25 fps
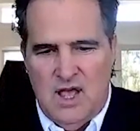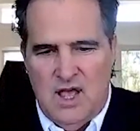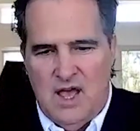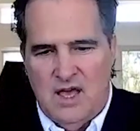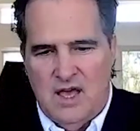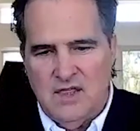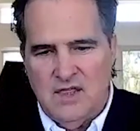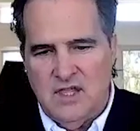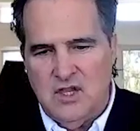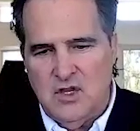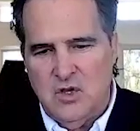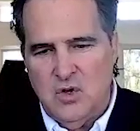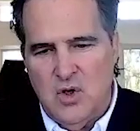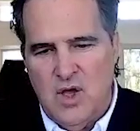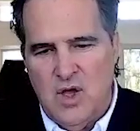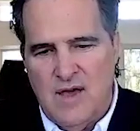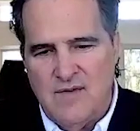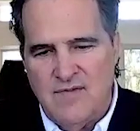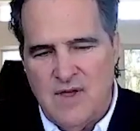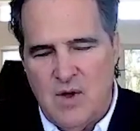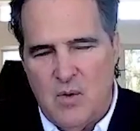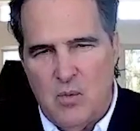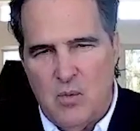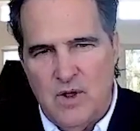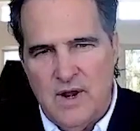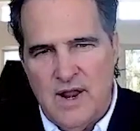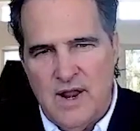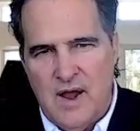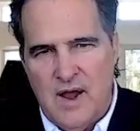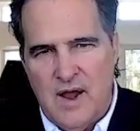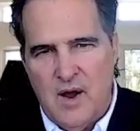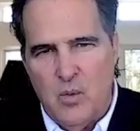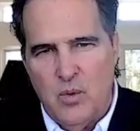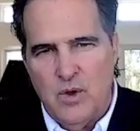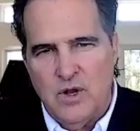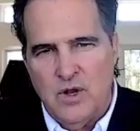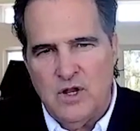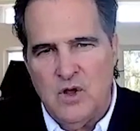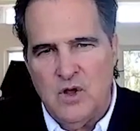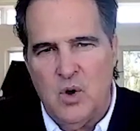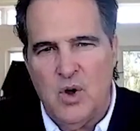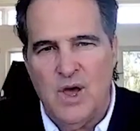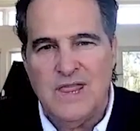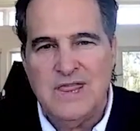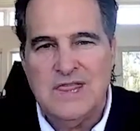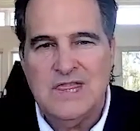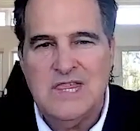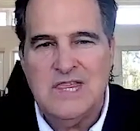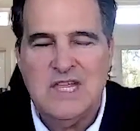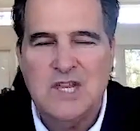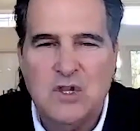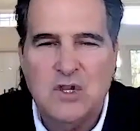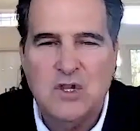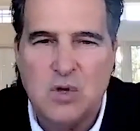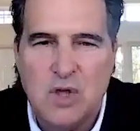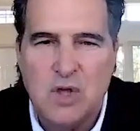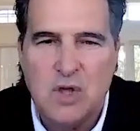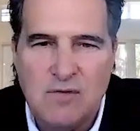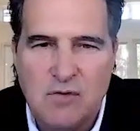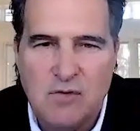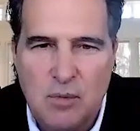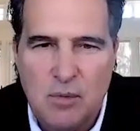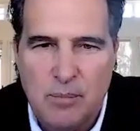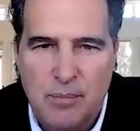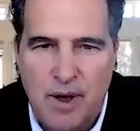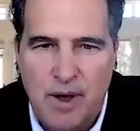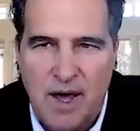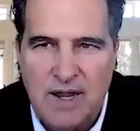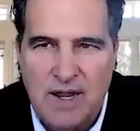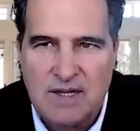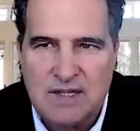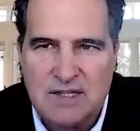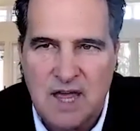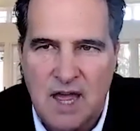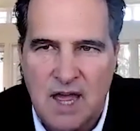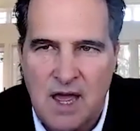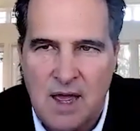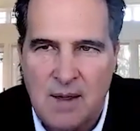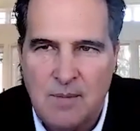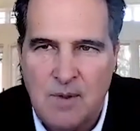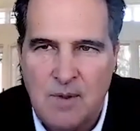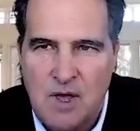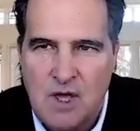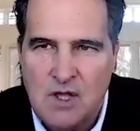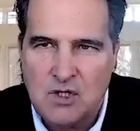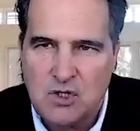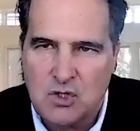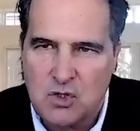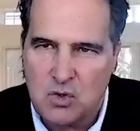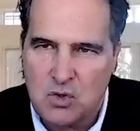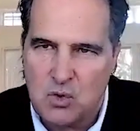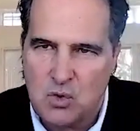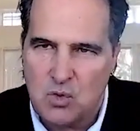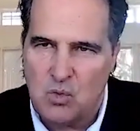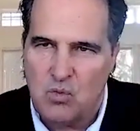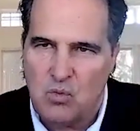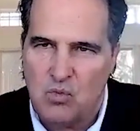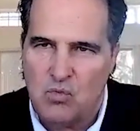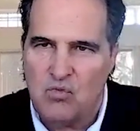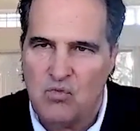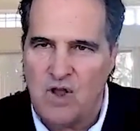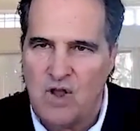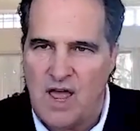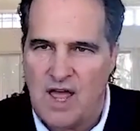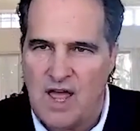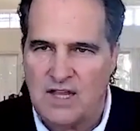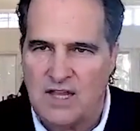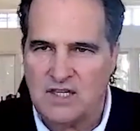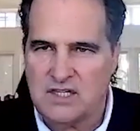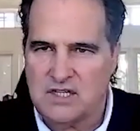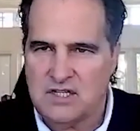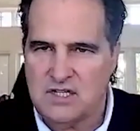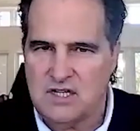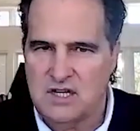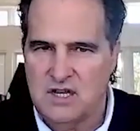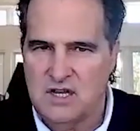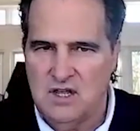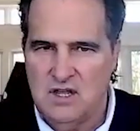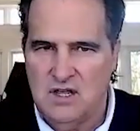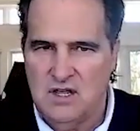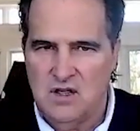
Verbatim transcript: And then you have that one hour window, and then you give your body time to rest.